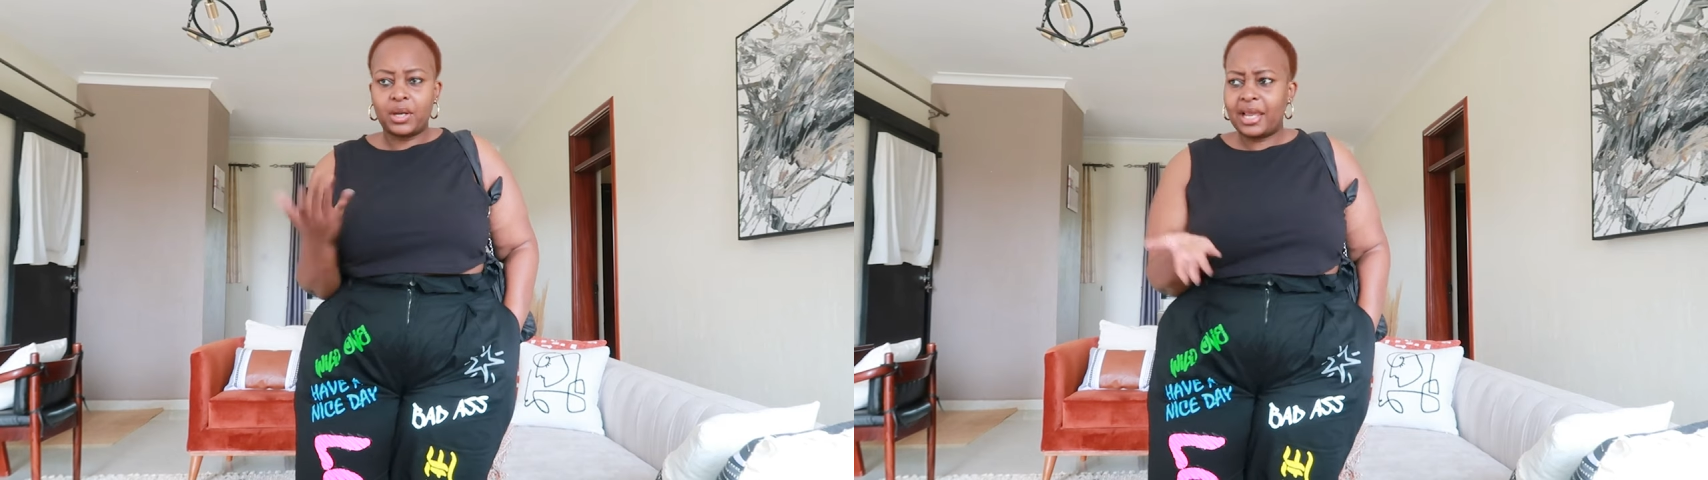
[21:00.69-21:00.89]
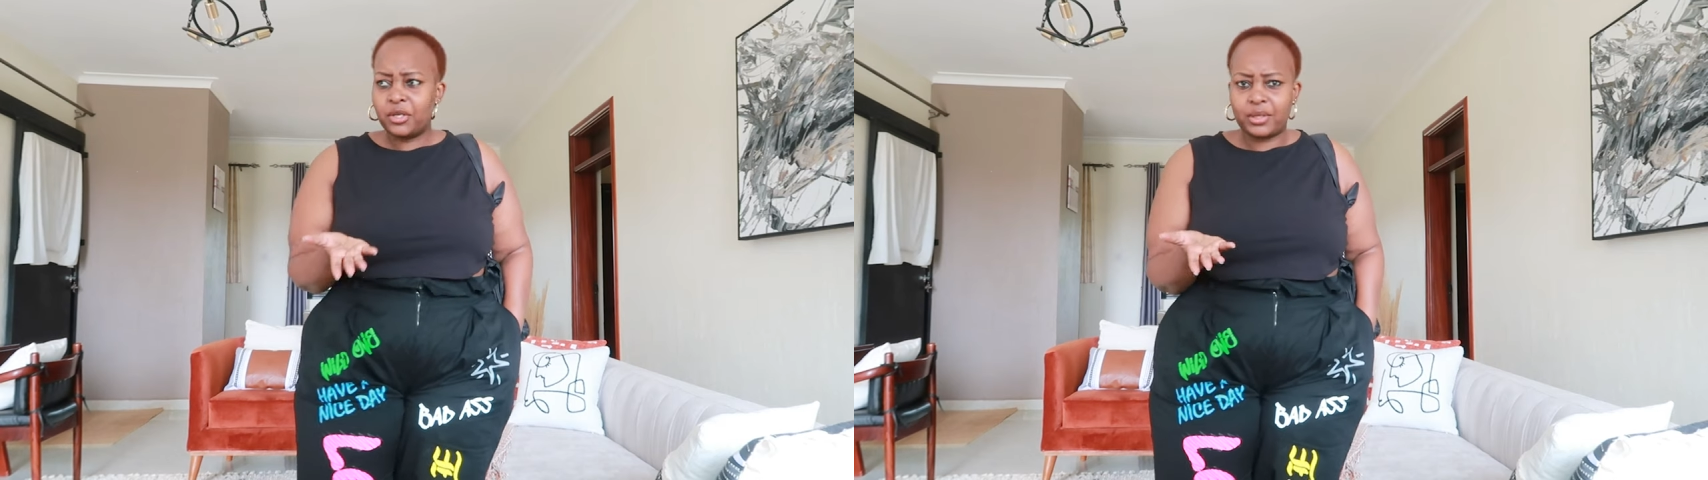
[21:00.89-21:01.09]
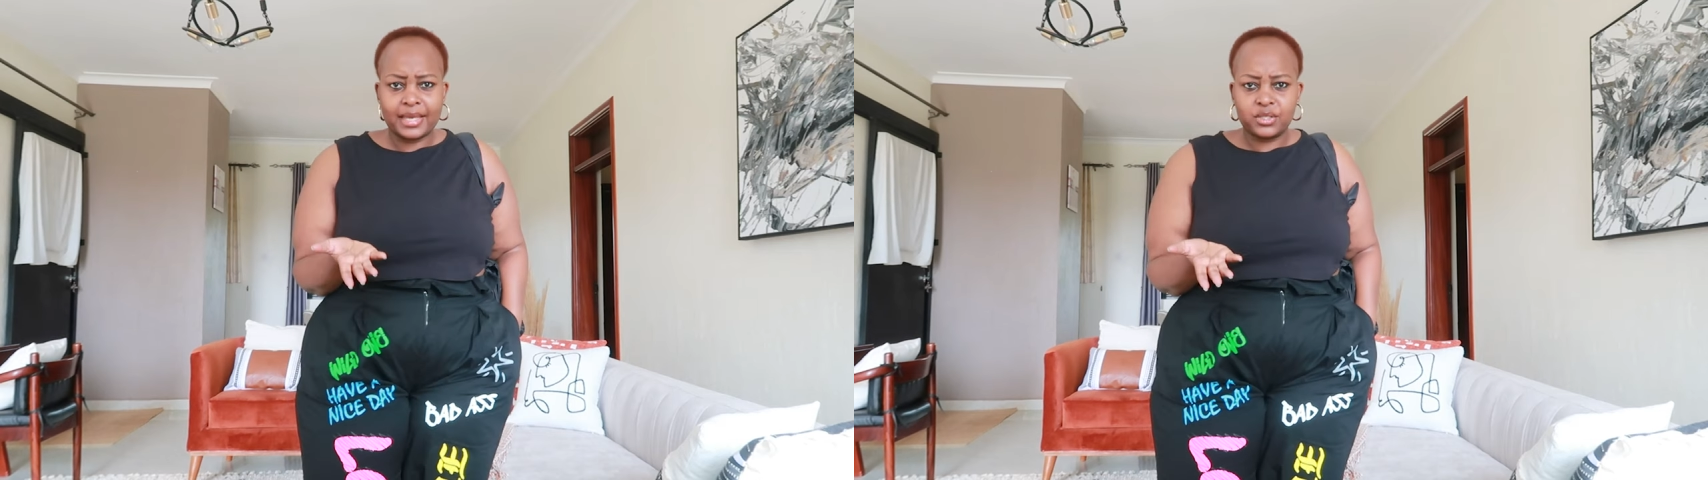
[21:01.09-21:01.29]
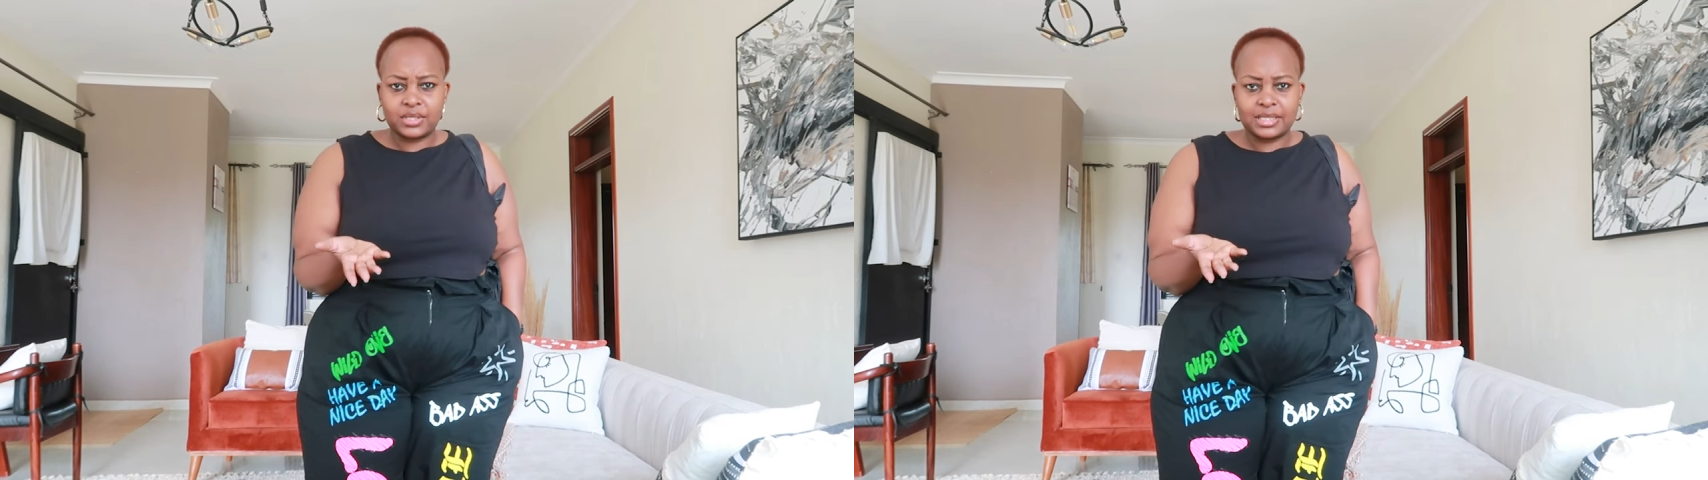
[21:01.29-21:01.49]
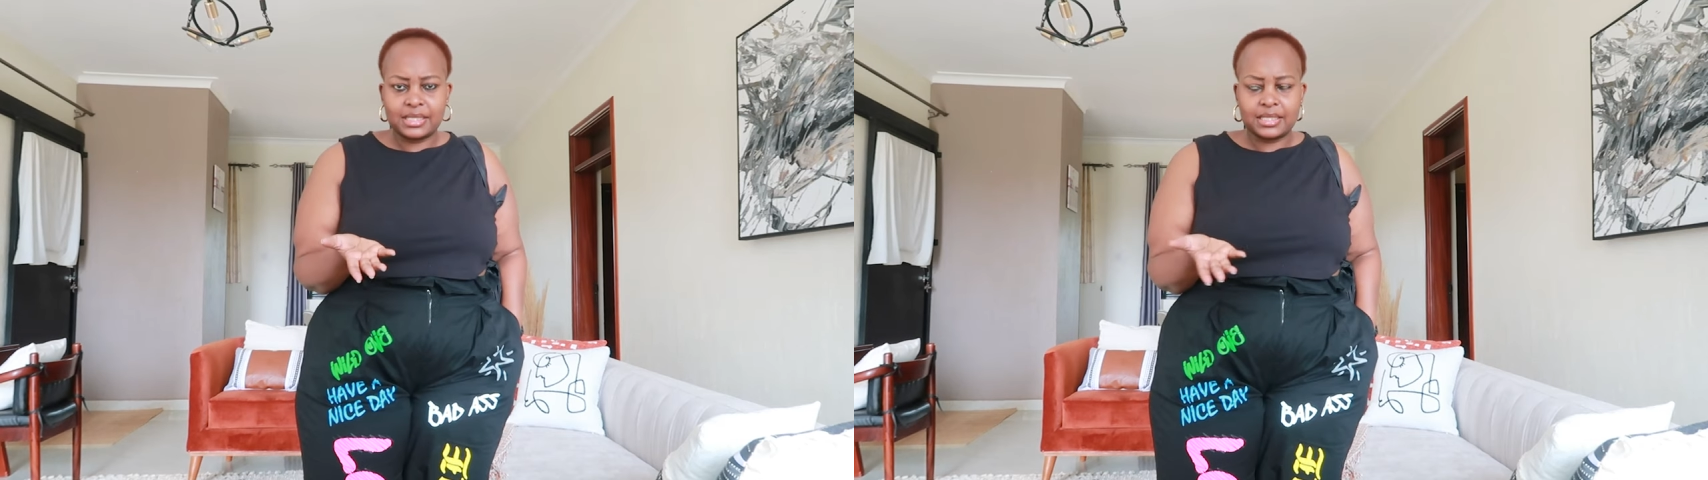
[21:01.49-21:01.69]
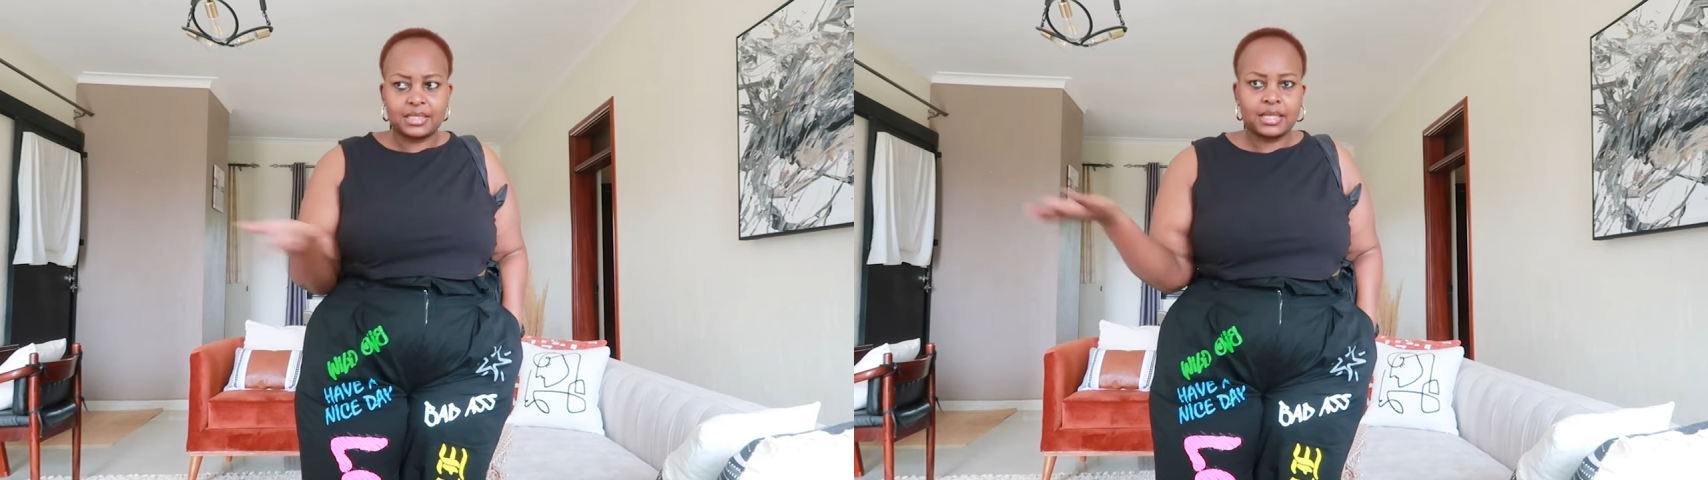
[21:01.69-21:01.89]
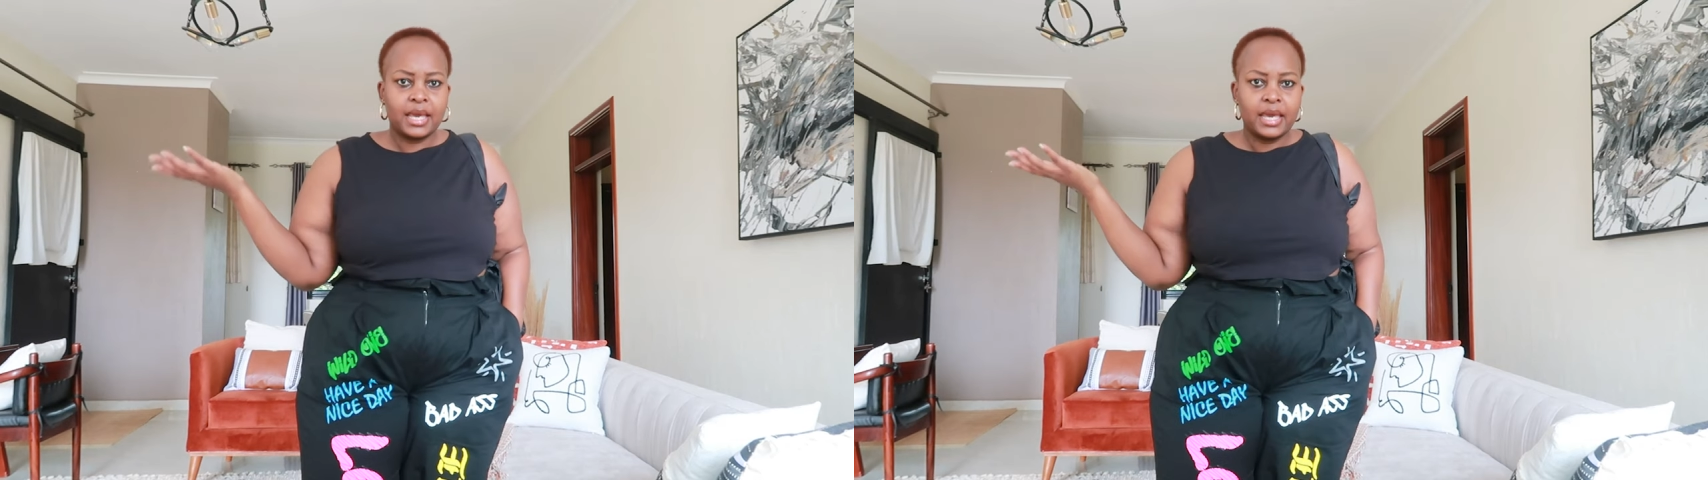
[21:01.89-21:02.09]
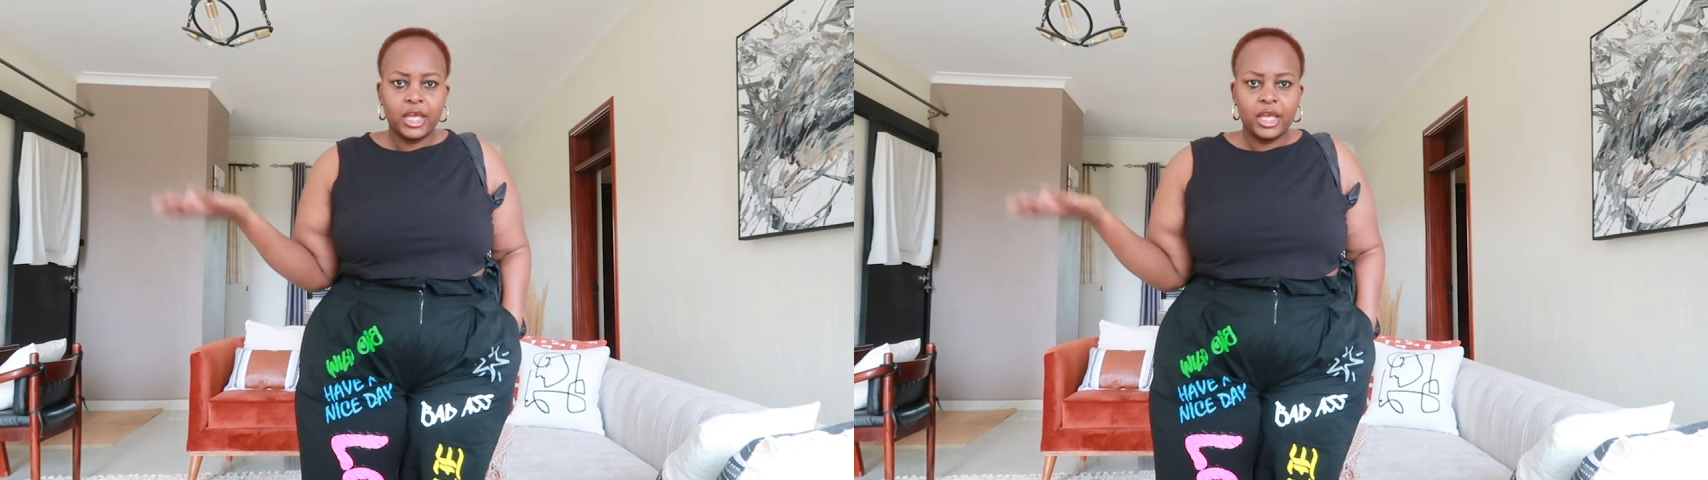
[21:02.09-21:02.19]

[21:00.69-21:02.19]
I'd like you guys to see this.